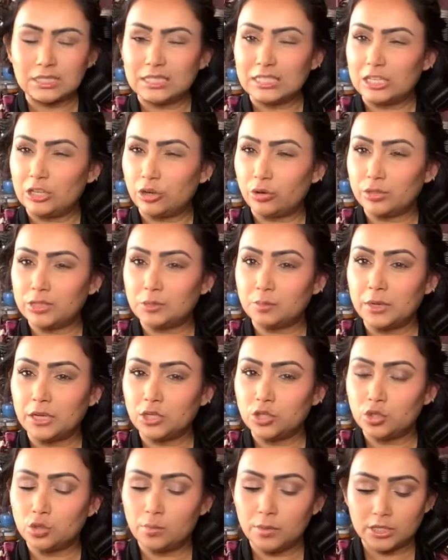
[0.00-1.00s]
you know,
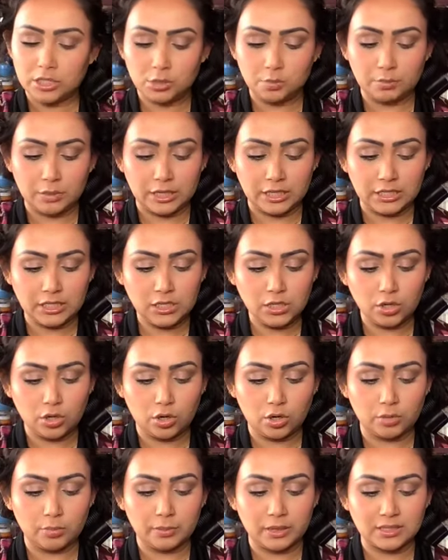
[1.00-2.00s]
spend too much money
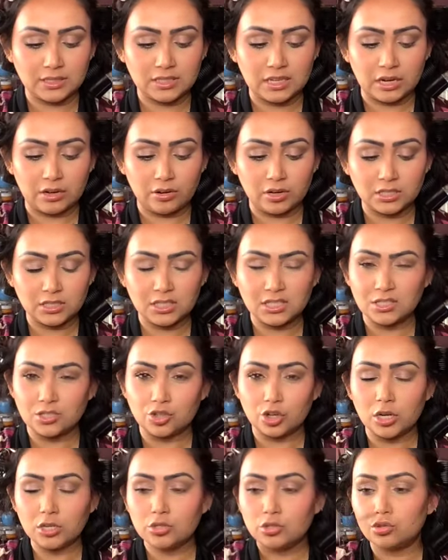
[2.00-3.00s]
on mascaras because
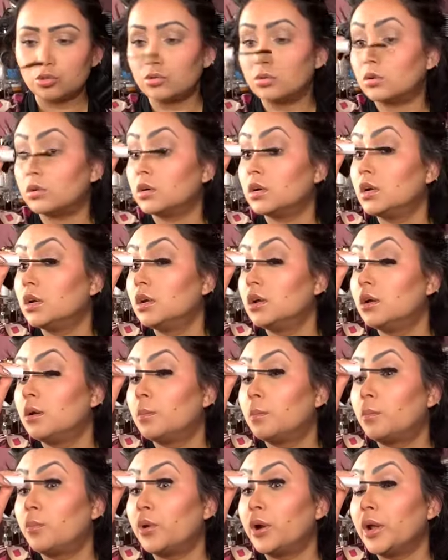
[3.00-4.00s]
drugstore
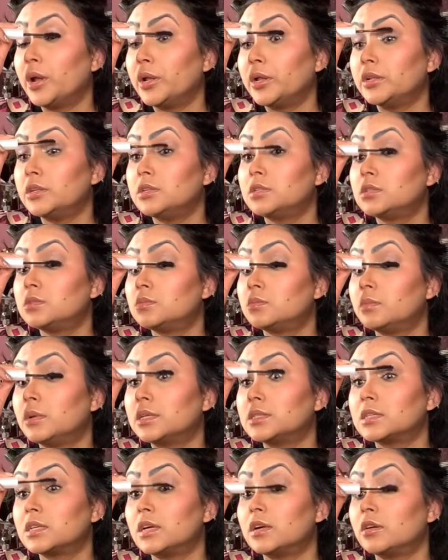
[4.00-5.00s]
brand
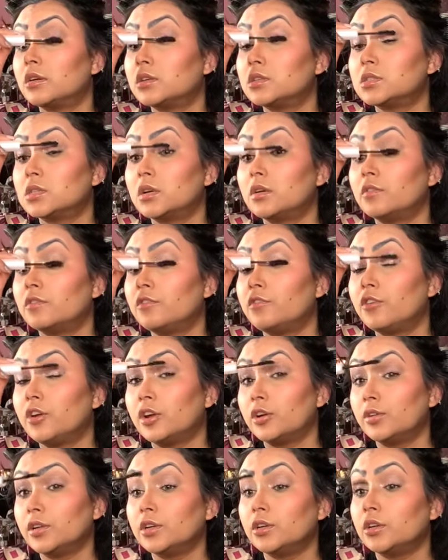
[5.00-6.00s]
mascaras are
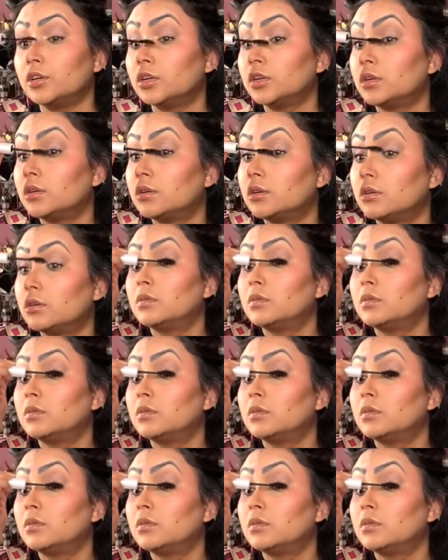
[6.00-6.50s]
very good.